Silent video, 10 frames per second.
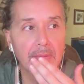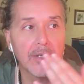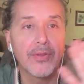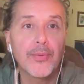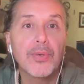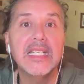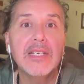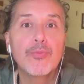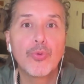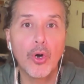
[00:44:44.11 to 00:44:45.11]
the 3D
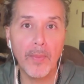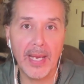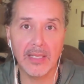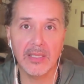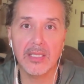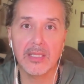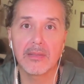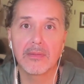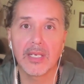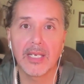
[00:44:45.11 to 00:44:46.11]
romance.
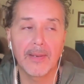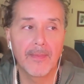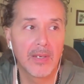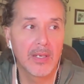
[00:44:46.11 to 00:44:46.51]
Okay.